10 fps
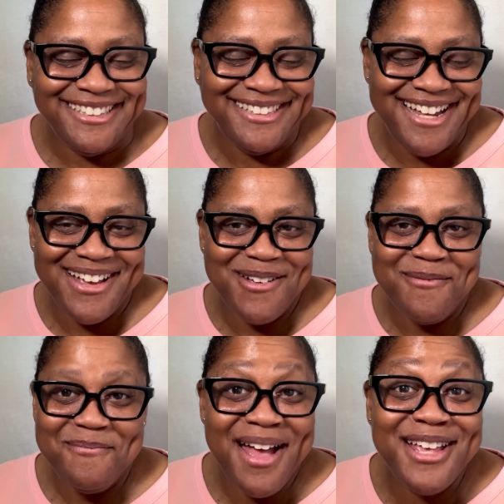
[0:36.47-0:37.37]
Now,
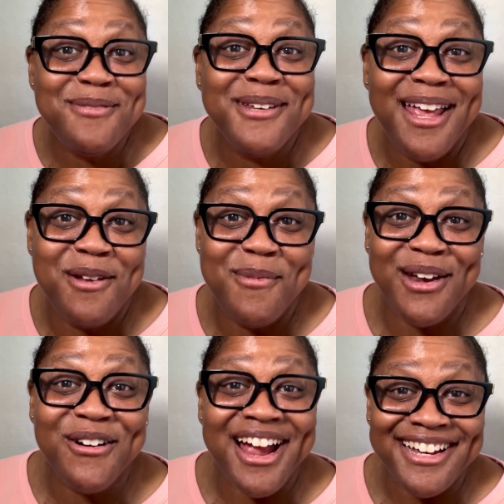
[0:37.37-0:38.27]
my husband had a
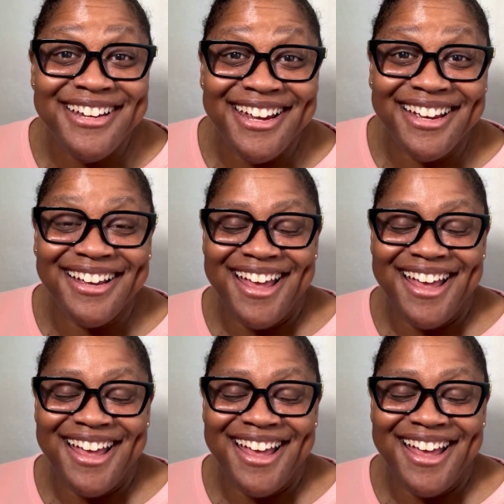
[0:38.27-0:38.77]
better idea.